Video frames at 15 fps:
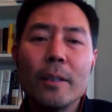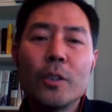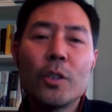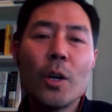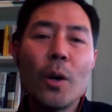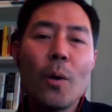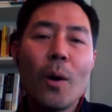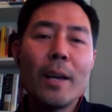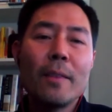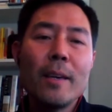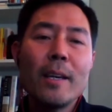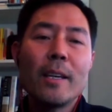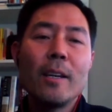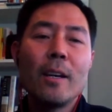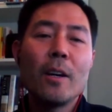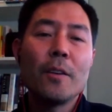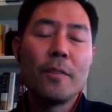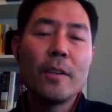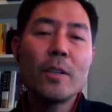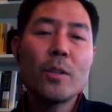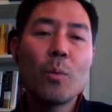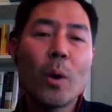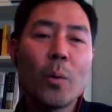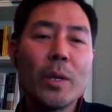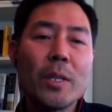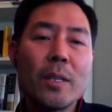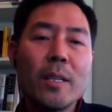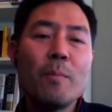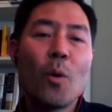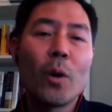So I think, this is where we
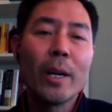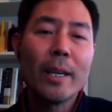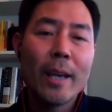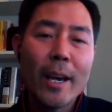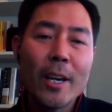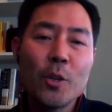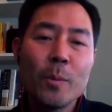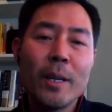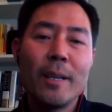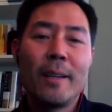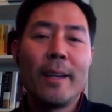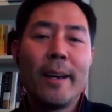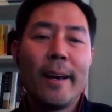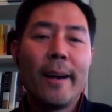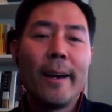see more engagement.